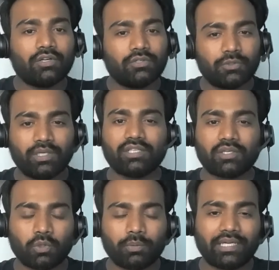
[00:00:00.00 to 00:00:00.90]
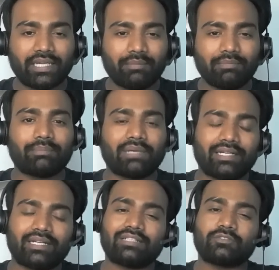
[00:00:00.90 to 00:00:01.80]
During the COVID time, the
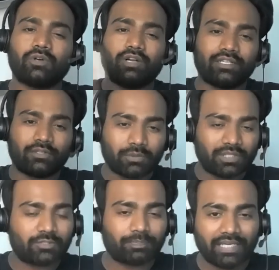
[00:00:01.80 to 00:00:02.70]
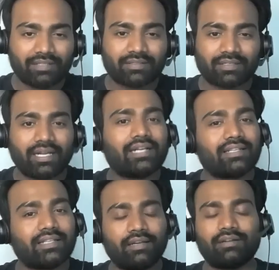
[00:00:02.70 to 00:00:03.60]
market has gone to its peaks and
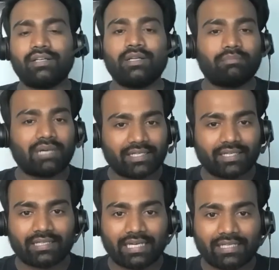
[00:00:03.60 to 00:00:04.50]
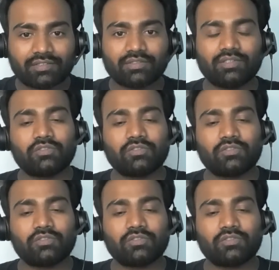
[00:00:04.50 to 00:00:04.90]
then market crashed.